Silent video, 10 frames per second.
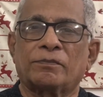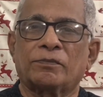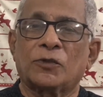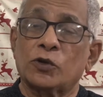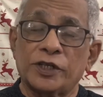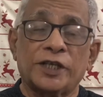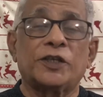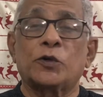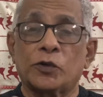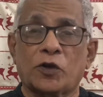Those days
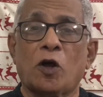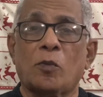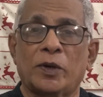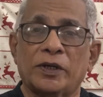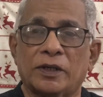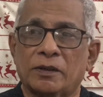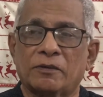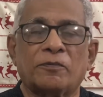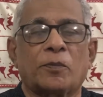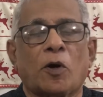it was common.
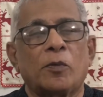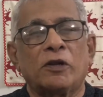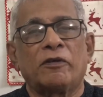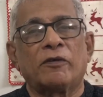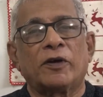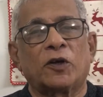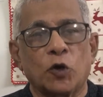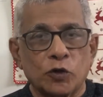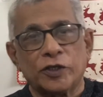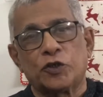Probably we were
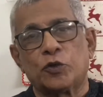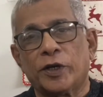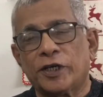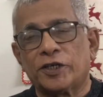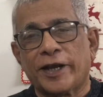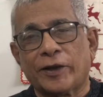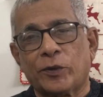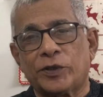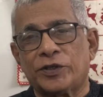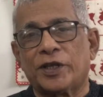closer to English
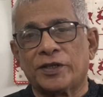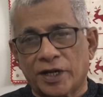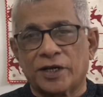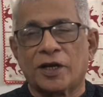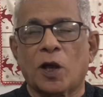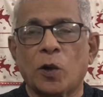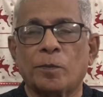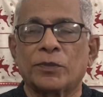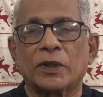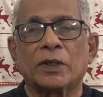language than now.
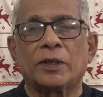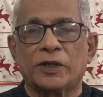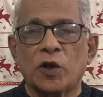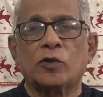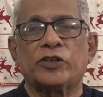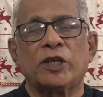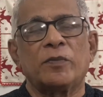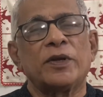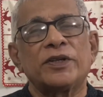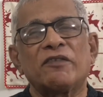Dog's day
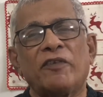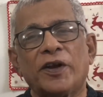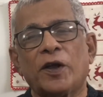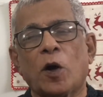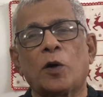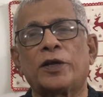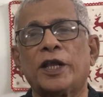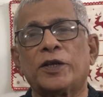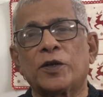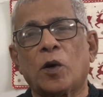means a very hot
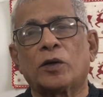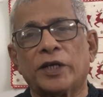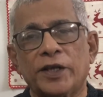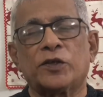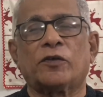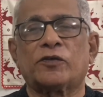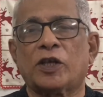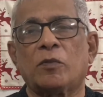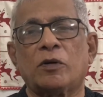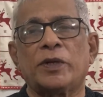day. Dog days of
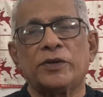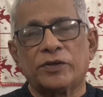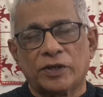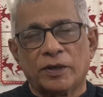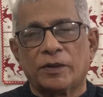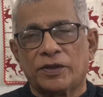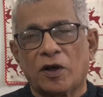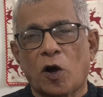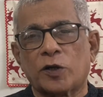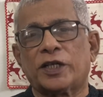summer means
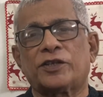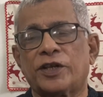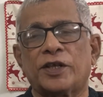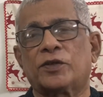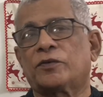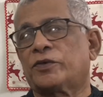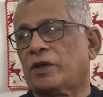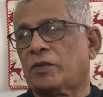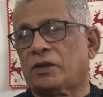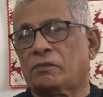the hottest days of summer.